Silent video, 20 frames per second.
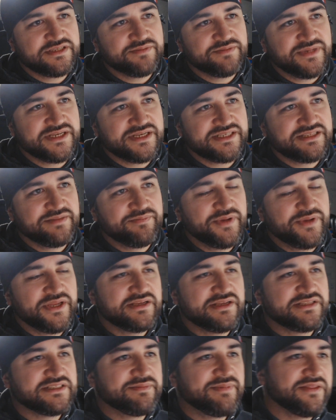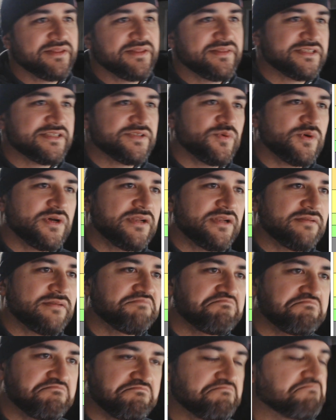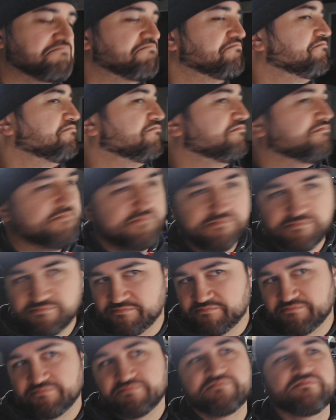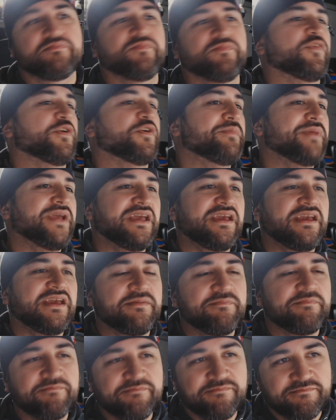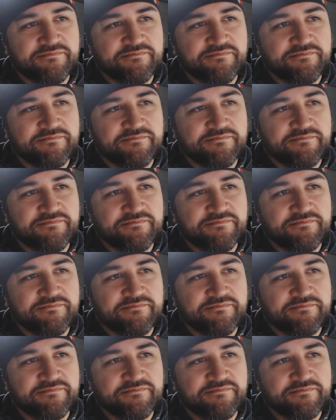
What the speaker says: some mixed opinions about this one. For me,